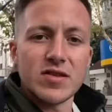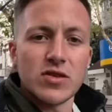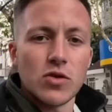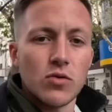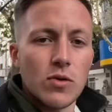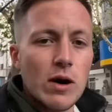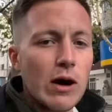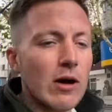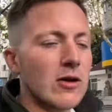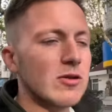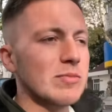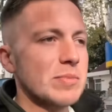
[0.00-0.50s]
in the
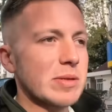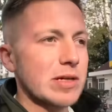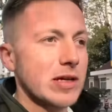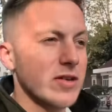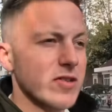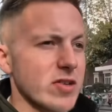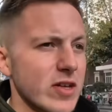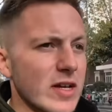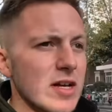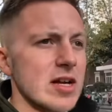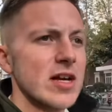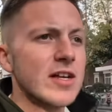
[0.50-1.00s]
world
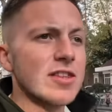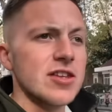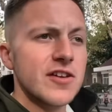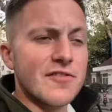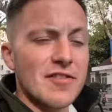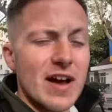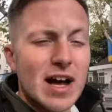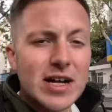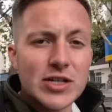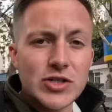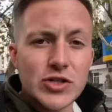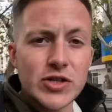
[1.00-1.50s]
because the
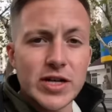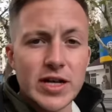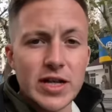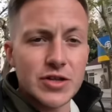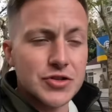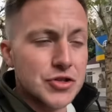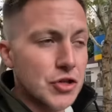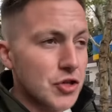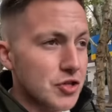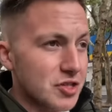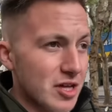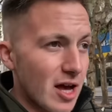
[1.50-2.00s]
factory is
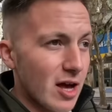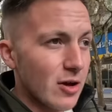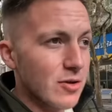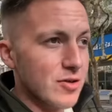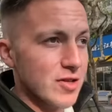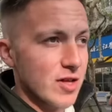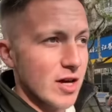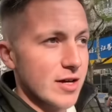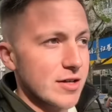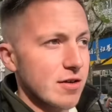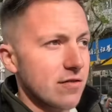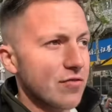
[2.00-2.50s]
just
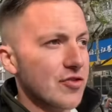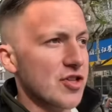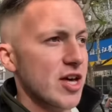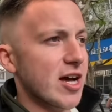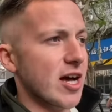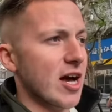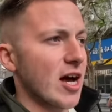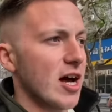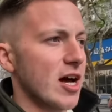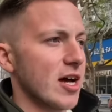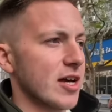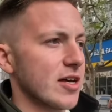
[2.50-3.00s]
outside of
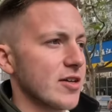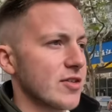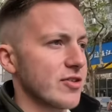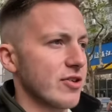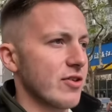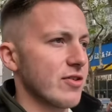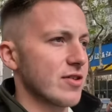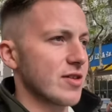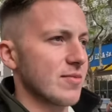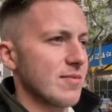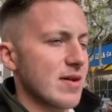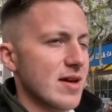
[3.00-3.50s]
Shanghai, so
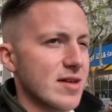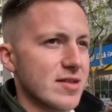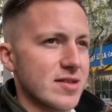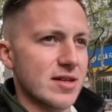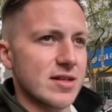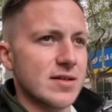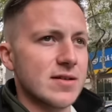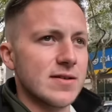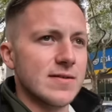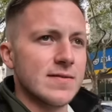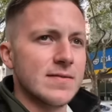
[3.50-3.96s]
it's amazing.